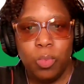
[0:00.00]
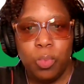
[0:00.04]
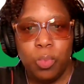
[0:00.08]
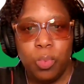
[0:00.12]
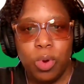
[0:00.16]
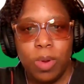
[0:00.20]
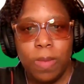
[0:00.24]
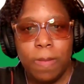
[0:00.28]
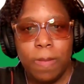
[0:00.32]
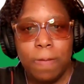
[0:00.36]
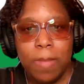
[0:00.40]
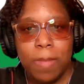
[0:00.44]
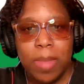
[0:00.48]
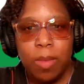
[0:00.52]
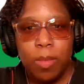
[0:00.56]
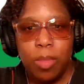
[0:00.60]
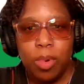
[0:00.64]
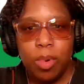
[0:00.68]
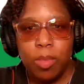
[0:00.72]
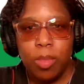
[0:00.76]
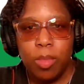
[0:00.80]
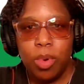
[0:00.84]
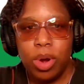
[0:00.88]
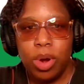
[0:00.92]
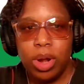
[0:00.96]

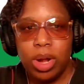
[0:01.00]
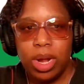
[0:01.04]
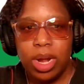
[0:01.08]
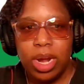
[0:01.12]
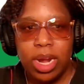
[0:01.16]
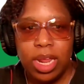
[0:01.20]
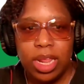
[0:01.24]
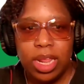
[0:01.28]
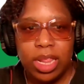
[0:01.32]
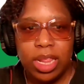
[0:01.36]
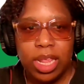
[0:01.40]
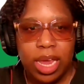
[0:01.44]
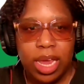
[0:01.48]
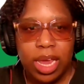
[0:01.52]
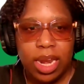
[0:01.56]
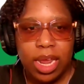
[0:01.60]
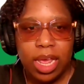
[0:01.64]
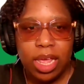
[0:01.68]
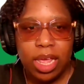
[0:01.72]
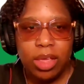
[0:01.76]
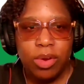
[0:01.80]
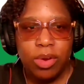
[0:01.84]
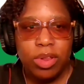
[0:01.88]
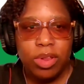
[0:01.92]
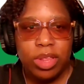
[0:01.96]
remember more than anything
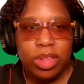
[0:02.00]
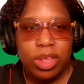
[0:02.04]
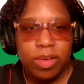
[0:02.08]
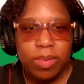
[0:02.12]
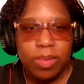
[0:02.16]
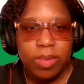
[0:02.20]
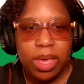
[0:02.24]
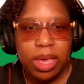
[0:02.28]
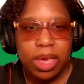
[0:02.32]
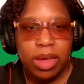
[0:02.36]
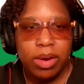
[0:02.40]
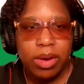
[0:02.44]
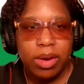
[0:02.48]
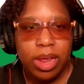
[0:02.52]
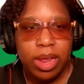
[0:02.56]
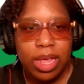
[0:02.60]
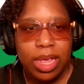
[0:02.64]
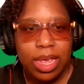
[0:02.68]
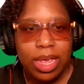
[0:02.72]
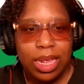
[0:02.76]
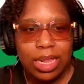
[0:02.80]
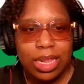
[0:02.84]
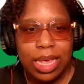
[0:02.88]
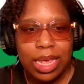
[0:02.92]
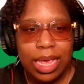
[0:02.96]
that your self care
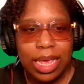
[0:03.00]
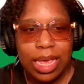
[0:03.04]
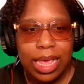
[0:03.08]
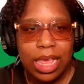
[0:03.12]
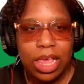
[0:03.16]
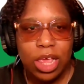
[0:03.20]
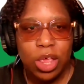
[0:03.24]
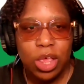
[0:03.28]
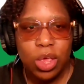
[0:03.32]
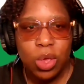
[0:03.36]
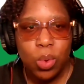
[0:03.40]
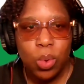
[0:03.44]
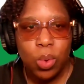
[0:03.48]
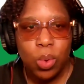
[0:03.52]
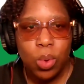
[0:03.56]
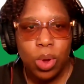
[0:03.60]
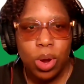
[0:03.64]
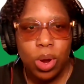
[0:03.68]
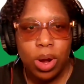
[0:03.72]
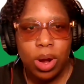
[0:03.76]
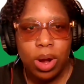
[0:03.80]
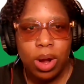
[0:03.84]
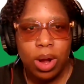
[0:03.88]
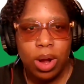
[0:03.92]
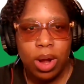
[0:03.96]
is
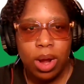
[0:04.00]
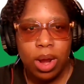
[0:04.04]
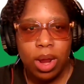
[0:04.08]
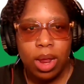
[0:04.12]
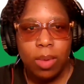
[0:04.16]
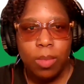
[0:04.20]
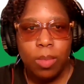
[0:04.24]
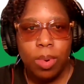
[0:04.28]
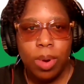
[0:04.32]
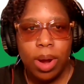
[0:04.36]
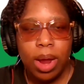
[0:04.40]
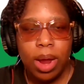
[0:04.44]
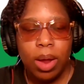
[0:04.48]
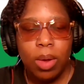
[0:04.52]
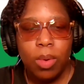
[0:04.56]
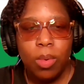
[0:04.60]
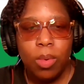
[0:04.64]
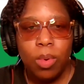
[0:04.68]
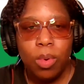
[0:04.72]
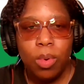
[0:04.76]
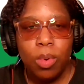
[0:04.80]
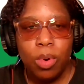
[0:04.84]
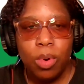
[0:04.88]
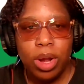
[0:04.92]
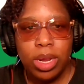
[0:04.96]
your
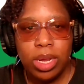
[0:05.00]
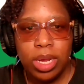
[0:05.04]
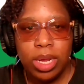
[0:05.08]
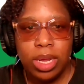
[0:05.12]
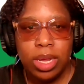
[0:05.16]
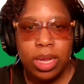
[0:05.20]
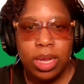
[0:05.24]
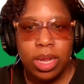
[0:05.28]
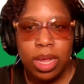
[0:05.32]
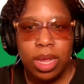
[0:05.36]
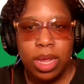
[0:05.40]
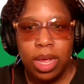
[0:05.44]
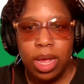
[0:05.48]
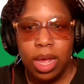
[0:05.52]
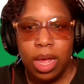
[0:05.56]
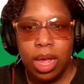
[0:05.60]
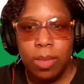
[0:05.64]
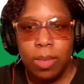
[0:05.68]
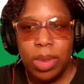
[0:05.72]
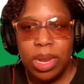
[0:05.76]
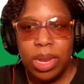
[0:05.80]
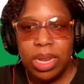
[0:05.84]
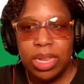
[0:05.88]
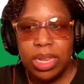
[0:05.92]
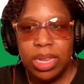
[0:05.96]
priority.
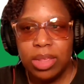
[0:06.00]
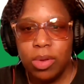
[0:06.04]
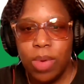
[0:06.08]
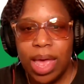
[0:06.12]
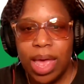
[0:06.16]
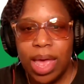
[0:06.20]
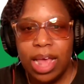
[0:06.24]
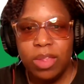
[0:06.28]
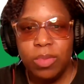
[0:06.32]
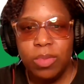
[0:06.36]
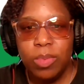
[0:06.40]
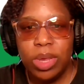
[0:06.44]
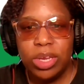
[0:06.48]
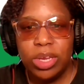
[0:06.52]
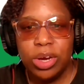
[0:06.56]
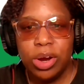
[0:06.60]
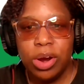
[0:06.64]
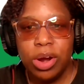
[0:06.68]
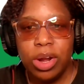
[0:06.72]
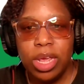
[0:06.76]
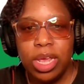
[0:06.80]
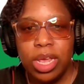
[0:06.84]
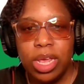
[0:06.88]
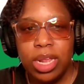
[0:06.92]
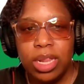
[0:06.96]
And so as we
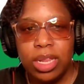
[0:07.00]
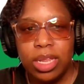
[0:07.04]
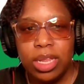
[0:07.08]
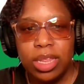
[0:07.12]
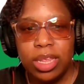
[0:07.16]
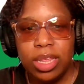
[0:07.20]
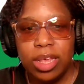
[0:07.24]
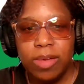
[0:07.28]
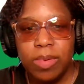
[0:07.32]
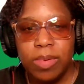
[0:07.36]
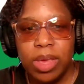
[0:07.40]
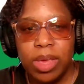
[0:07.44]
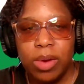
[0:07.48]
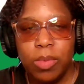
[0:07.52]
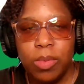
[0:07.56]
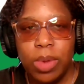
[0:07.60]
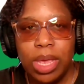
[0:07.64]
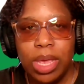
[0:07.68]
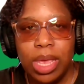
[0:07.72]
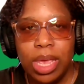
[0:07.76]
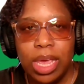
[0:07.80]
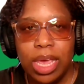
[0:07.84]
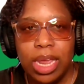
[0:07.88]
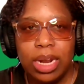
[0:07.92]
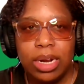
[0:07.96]
journey into self-care, we
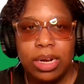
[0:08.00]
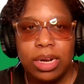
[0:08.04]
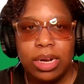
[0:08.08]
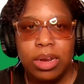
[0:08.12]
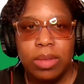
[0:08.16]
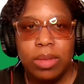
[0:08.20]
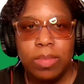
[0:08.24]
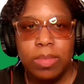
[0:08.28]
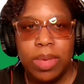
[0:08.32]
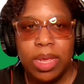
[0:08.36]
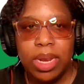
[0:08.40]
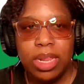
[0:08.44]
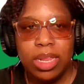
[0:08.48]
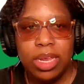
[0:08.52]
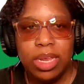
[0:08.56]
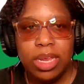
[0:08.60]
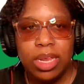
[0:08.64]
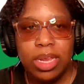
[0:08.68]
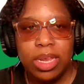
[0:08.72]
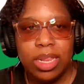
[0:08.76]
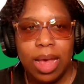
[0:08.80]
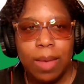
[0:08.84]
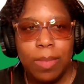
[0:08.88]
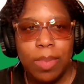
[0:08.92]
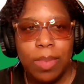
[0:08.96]
can get a little bit into
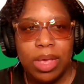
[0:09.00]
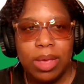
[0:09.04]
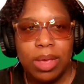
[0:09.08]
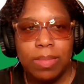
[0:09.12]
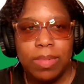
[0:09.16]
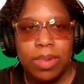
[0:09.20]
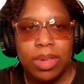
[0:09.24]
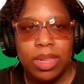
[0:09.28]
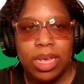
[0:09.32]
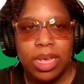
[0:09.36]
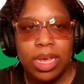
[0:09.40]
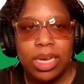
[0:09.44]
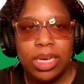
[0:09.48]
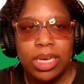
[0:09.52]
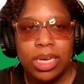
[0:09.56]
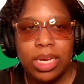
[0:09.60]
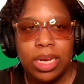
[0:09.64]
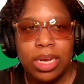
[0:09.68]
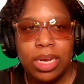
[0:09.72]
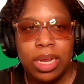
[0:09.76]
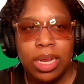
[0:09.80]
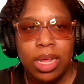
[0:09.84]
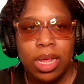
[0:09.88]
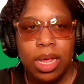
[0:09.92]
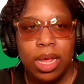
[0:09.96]
the topic of
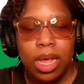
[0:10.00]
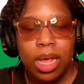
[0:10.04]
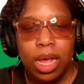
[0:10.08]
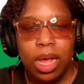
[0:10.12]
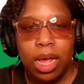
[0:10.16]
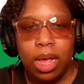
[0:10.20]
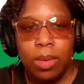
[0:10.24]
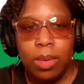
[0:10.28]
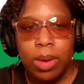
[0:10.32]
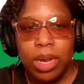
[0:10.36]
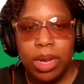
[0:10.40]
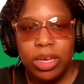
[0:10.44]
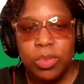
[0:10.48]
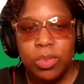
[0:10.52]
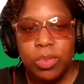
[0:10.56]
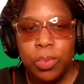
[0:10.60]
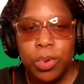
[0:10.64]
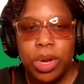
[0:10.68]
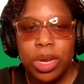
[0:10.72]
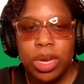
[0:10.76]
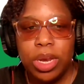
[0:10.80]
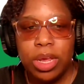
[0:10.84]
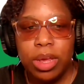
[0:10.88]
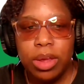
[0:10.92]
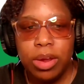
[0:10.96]
discussion. I just
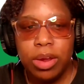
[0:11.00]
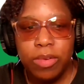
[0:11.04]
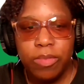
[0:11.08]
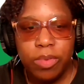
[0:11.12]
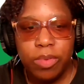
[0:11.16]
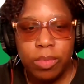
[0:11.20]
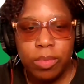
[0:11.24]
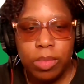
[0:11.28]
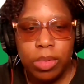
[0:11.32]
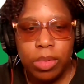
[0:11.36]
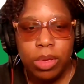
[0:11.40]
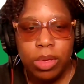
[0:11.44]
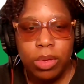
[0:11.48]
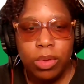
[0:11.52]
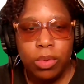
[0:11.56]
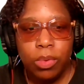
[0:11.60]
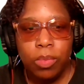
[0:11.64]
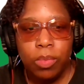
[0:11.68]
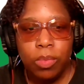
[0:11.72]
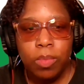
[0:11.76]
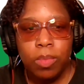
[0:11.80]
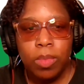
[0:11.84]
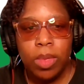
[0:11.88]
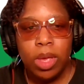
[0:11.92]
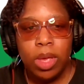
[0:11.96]
wanted to hear from
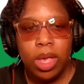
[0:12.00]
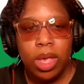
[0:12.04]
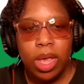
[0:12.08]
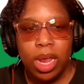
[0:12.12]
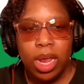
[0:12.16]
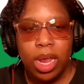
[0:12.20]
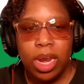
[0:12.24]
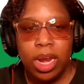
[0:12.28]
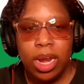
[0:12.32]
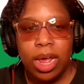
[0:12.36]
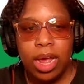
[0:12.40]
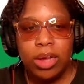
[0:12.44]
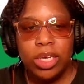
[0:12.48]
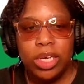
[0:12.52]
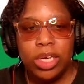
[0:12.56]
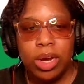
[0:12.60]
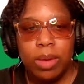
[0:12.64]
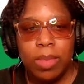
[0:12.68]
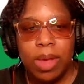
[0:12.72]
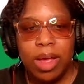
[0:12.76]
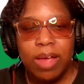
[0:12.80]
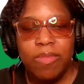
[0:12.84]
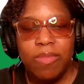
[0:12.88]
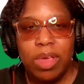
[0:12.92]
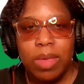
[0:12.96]
you, and then I'll share
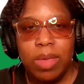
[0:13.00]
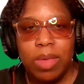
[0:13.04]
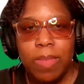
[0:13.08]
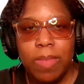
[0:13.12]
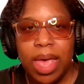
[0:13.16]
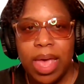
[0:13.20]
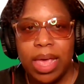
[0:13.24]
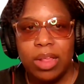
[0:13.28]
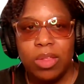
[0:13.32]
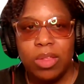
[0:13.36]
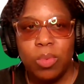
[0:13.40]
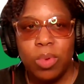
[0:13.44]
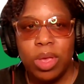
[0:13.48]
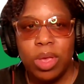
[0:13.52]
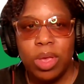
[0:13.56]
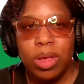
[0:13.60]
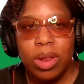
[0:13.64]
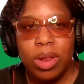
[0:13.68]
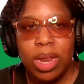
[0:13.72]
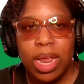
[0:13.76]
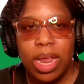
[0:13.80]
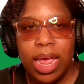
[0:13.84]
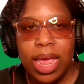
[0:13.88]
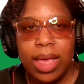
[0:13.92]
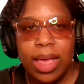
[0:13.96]
my feedback as well.
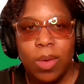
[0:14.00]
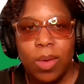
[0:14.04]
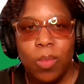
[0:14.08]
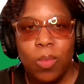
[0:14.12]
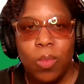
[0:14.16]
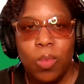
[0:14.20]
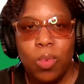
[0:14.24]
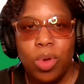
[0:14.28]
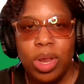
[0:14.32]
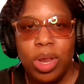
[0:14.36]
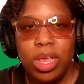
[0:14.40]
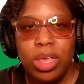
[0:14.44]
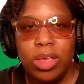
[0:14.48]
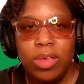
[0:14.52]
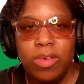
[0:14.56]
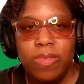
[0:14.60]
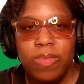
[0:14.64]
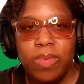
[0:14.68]
Like, what do you